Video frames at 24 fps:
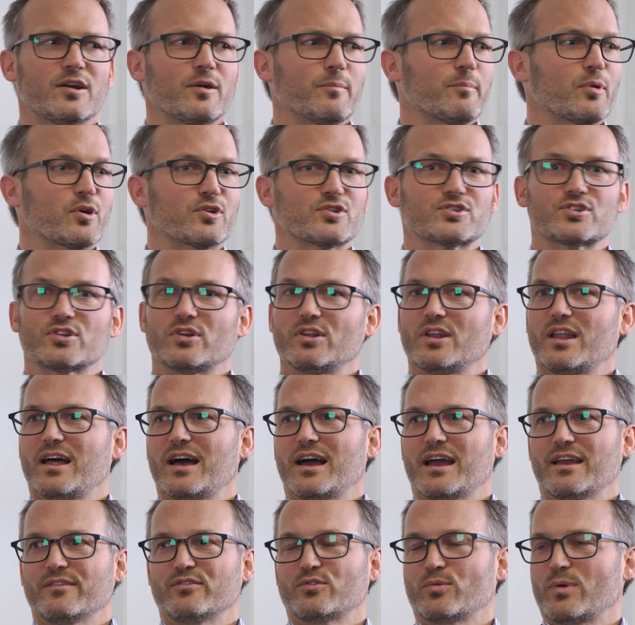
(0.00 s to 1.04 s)
personal
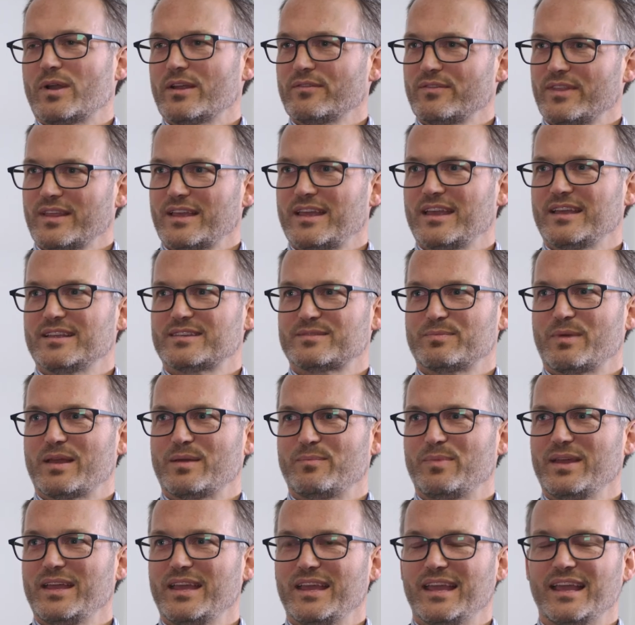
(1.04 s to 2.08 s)
lives, whatever the case may
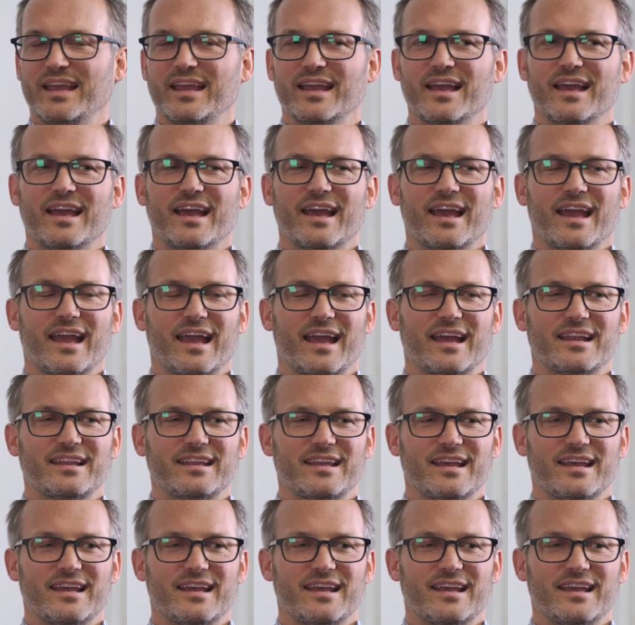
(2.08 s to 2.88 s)
be, and